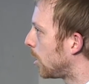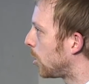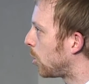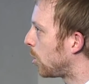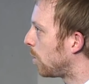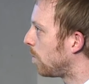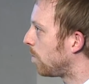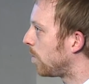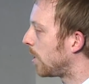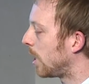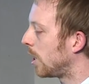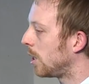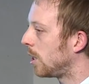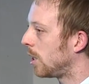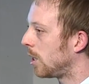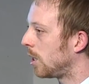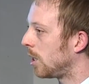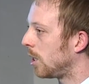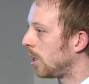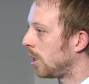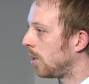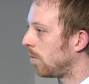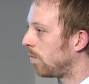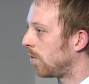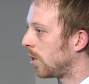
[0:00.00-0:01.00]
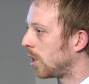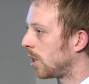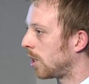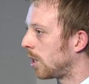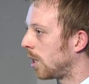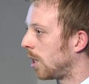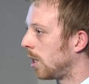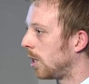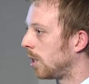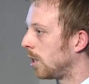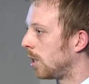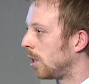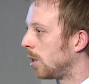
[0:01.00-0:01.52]
sort of density of the
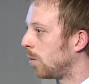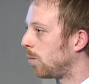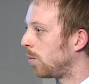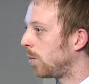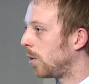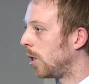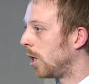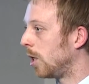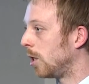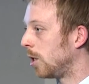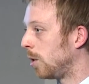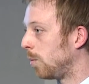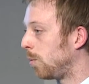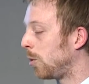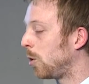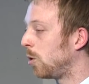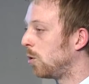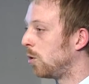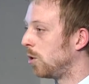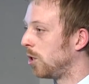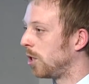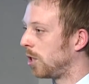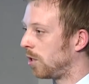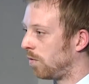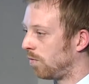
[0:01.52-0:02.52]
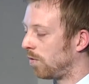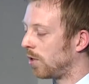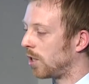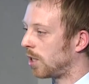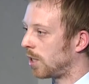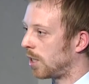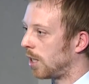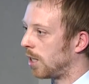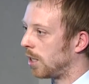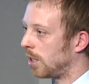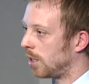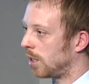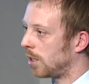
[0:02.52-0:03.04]
stand and the pureness of the
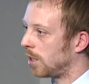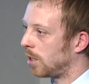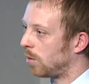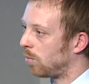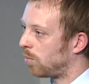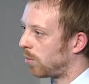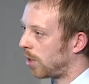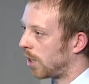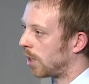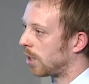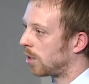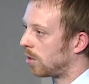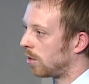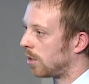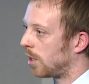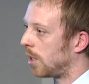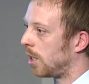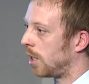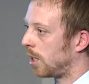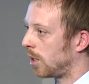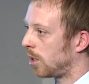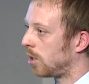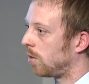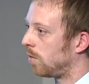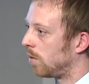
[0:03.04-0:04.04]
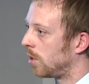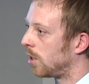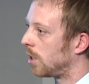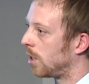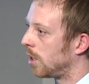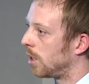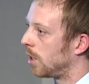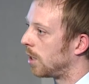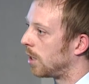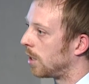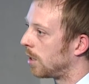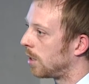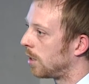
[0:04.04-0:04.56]
stand does impact on that accuracy,
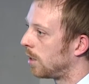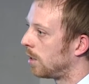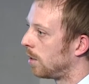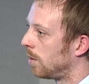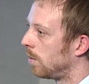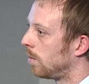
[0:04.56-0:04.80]
yes.